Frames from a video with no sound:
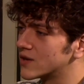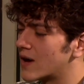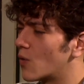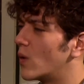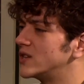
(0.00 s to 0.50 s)
They're
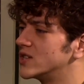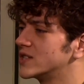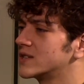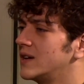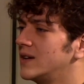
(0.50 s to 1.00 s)
not
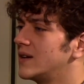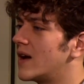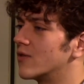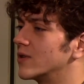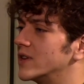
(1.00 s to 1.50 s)
wedges. I
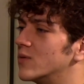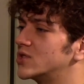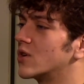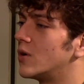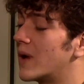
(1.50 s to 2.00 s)
don't really know what
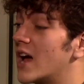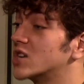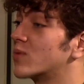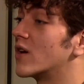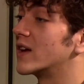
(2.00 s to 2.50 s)
you call them, a
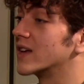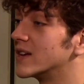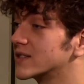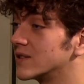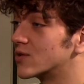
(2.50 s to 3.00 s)
hash brown, I
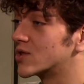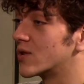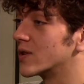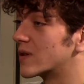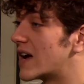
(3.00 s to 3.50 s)
guess, little
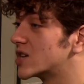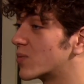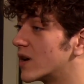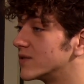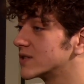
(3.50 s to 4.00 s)
circular hash
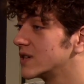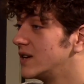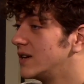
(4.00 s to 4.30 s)
browns.